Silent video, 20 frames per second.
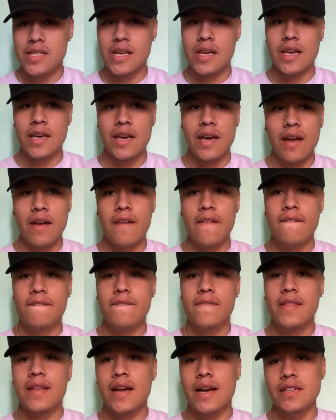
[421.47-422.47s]
He's like, yeah,
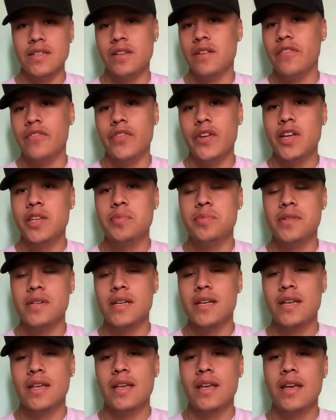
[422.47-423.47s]
I saw it on Facebook.
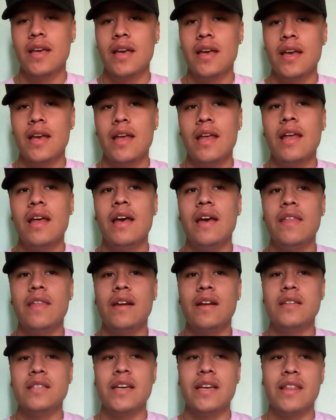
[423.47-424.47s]
And
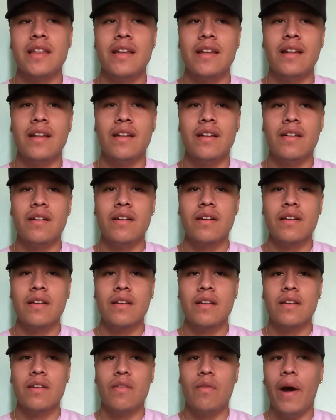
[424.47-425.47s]
then I was like, then
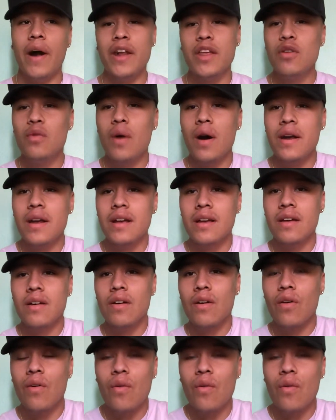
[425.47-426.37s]
why do you want it?